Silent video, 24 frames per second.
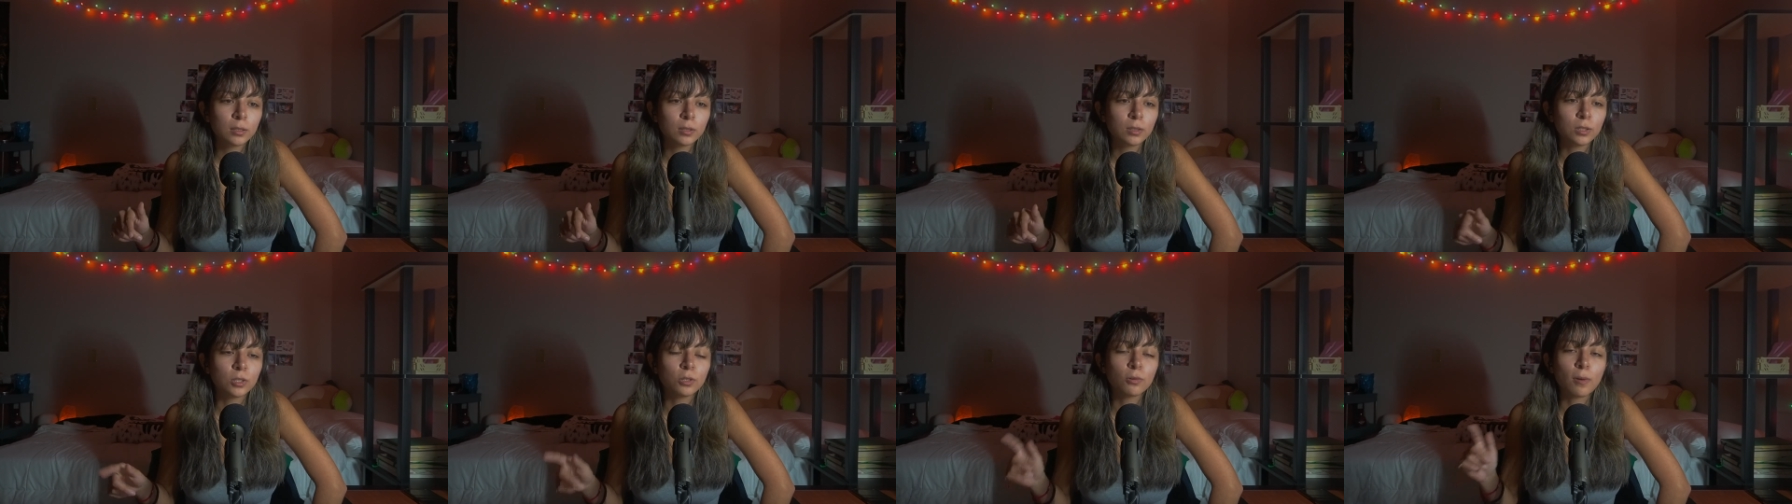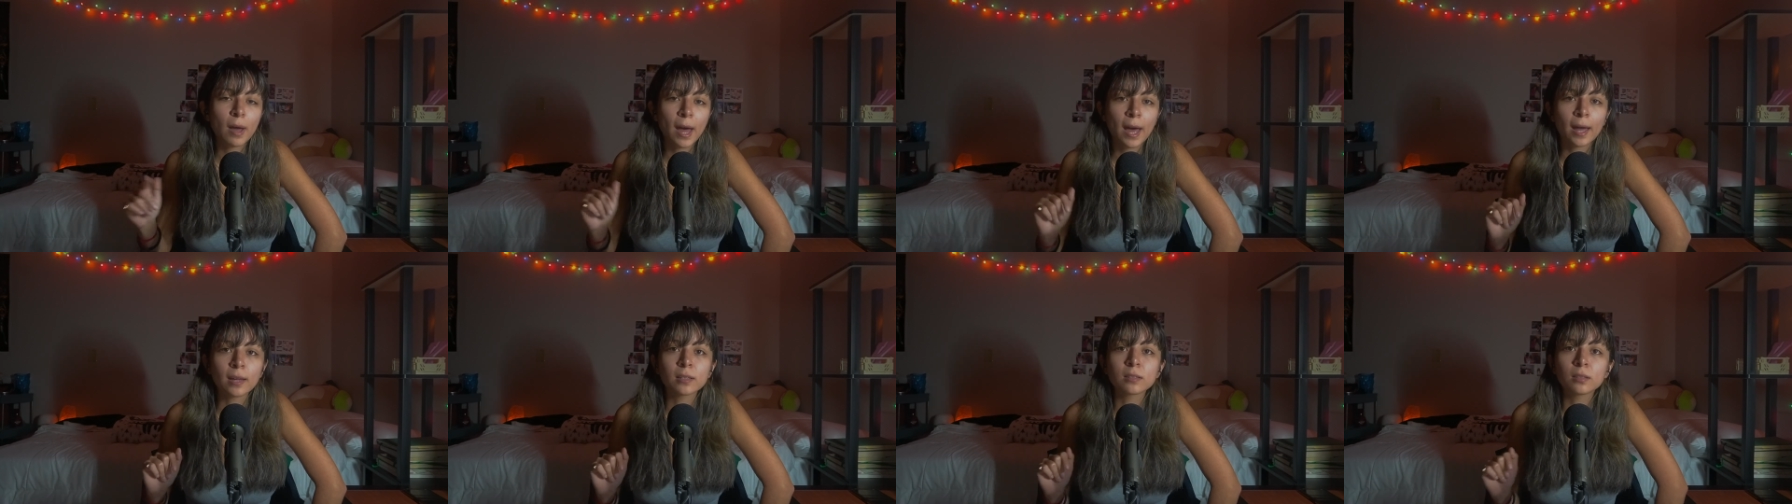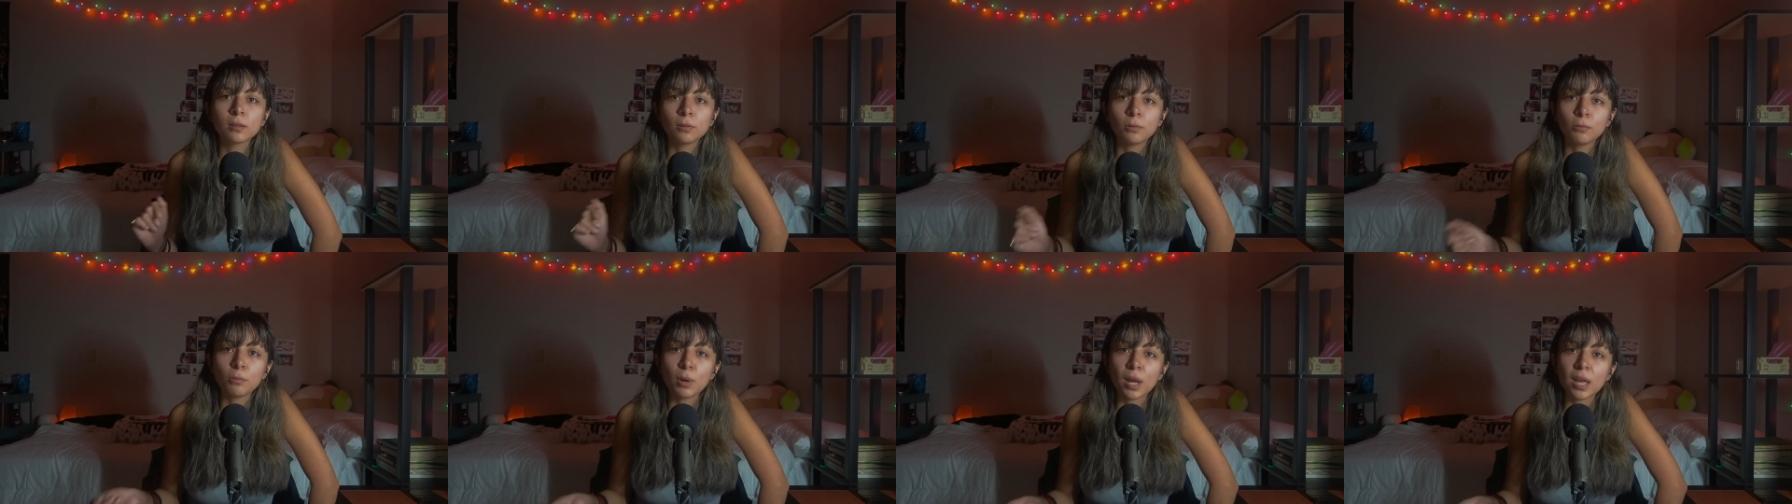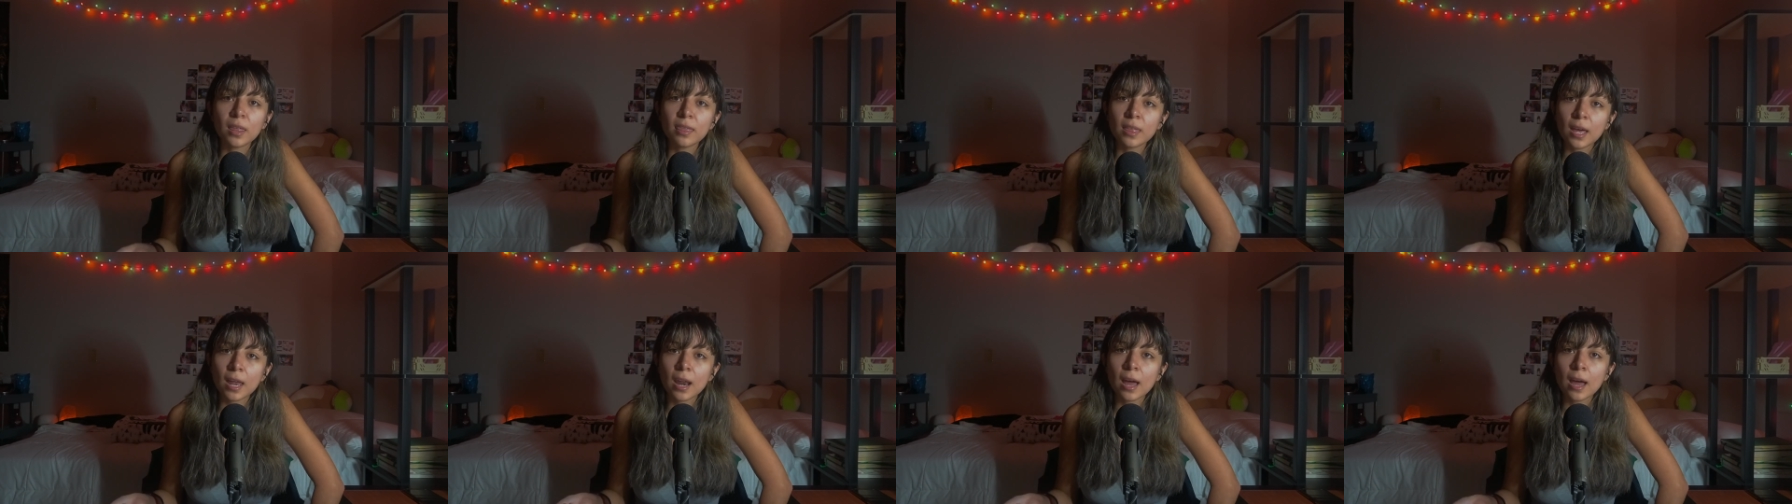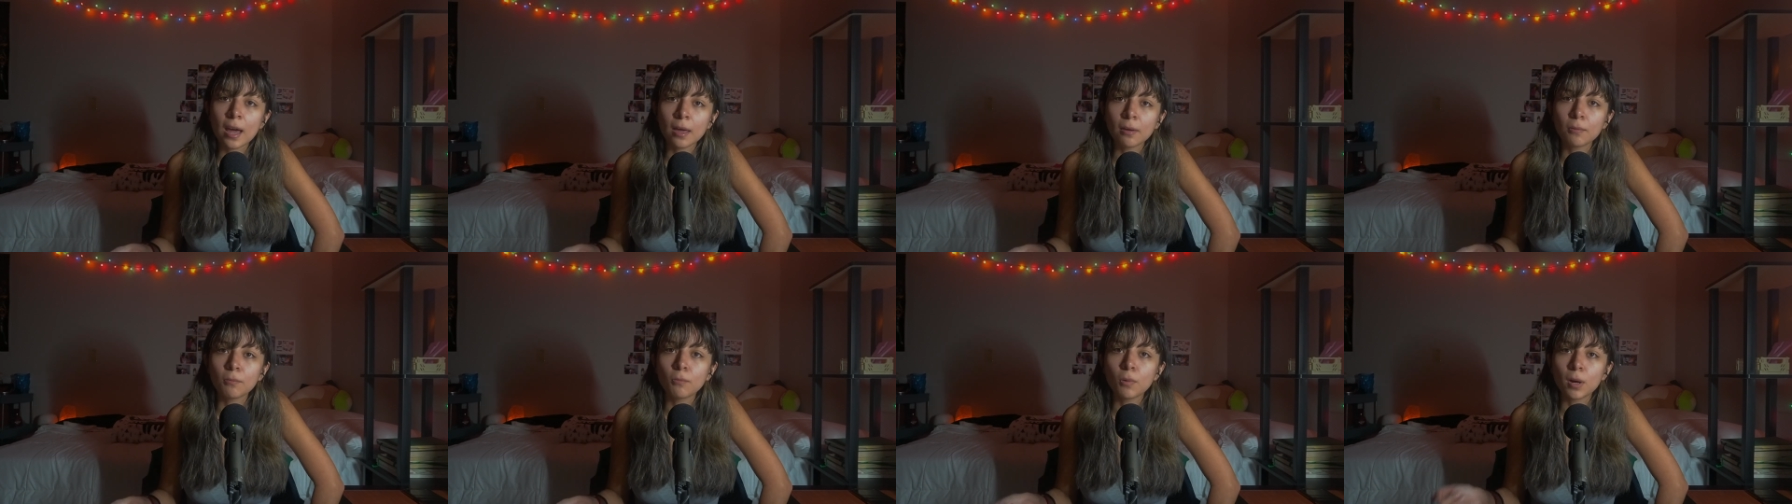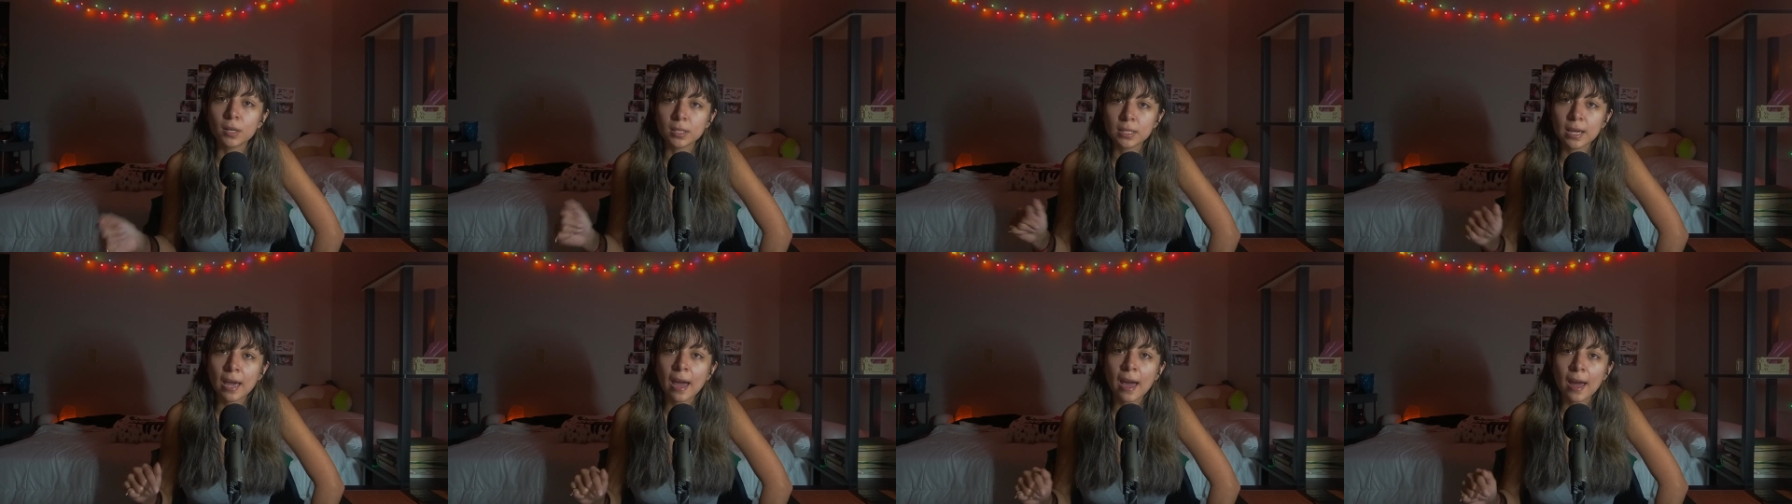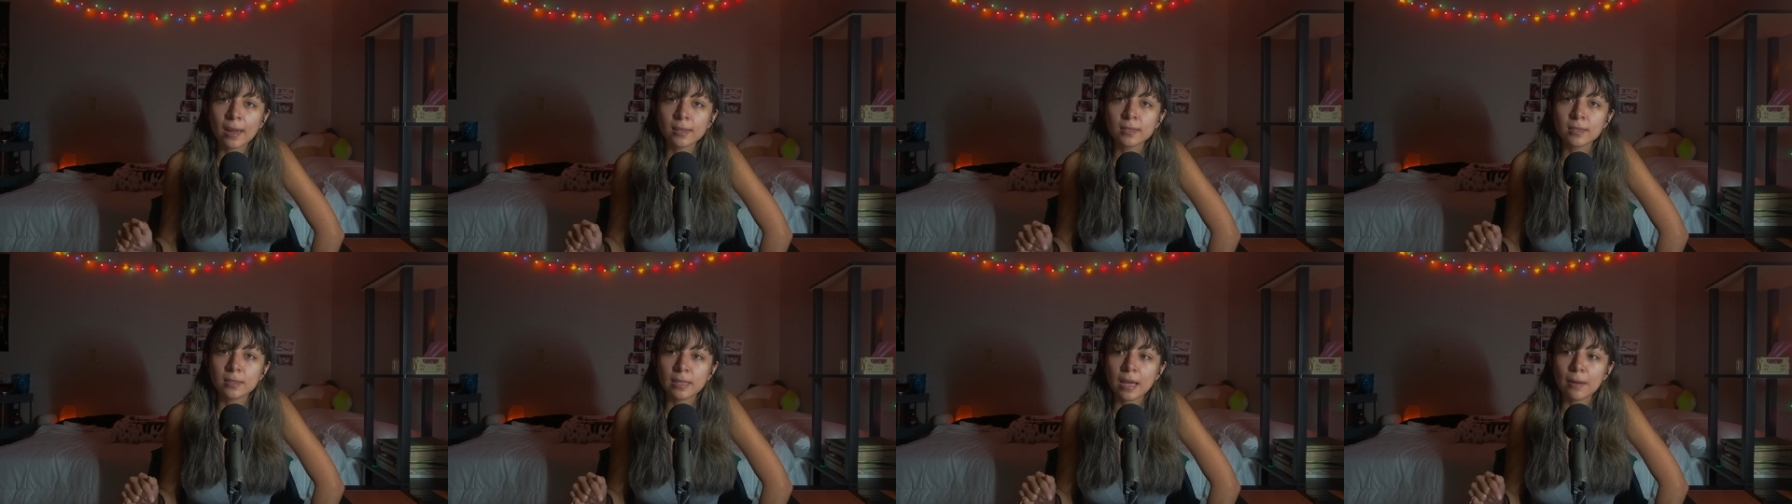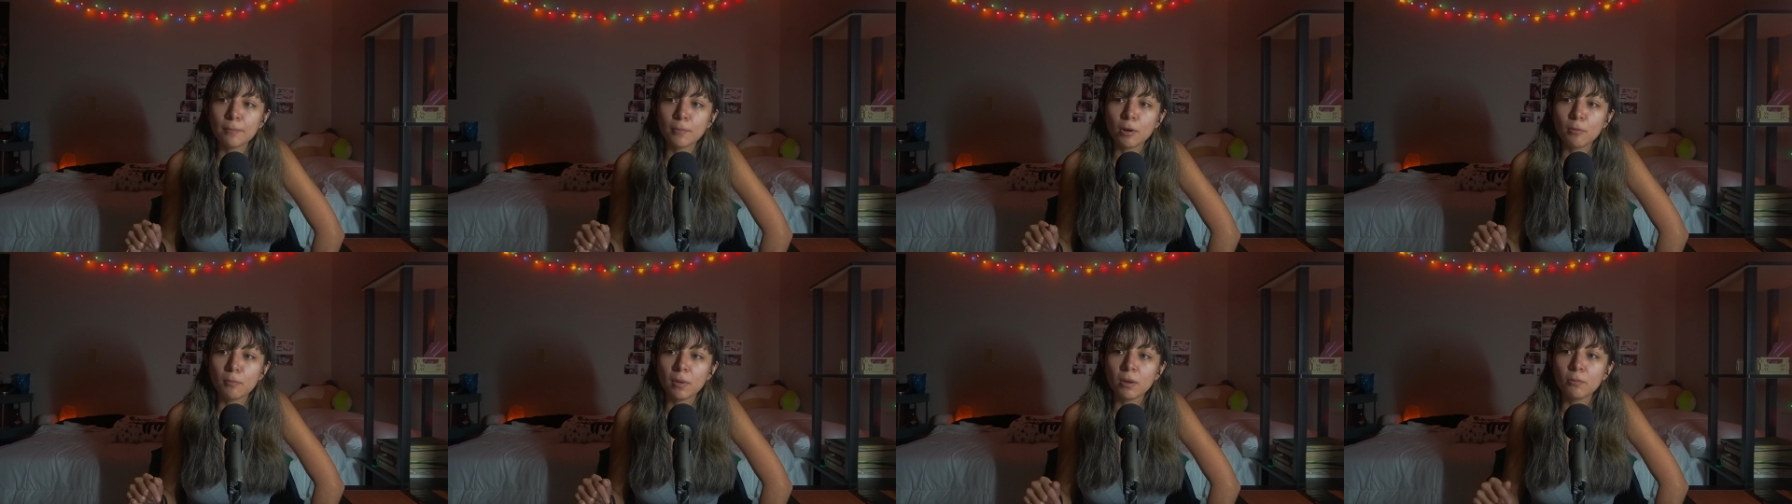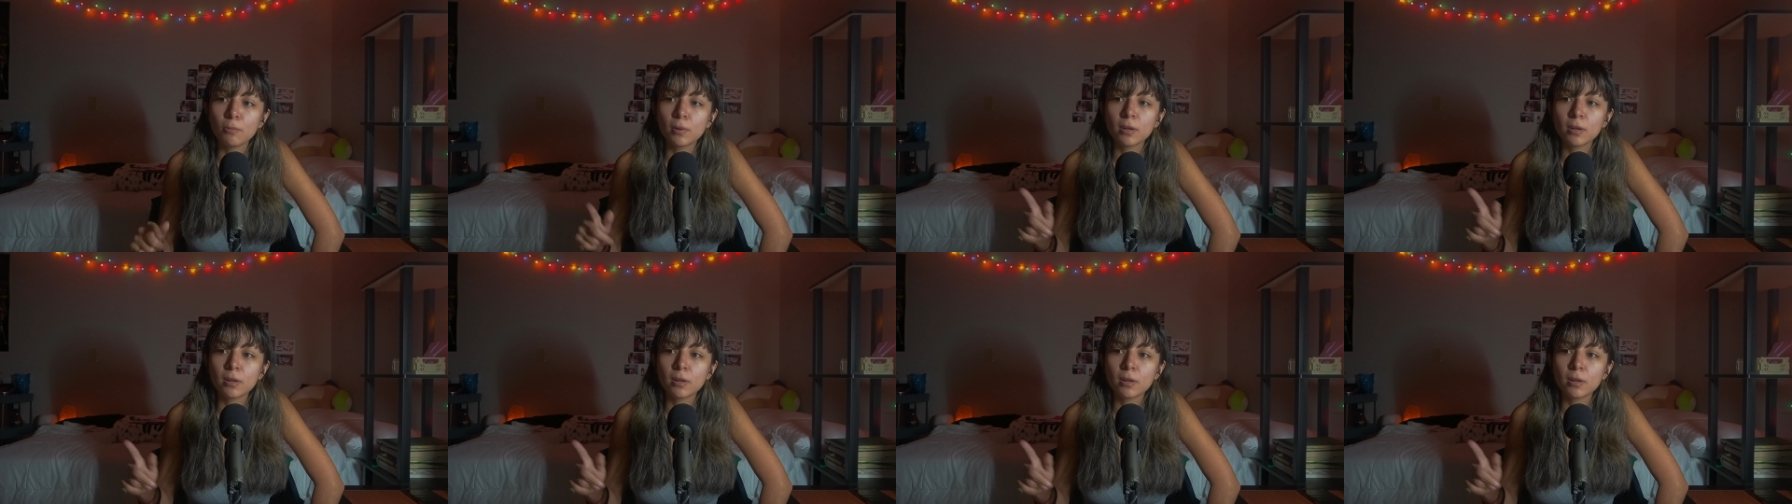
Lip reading: do act the way that I want to act in that moment?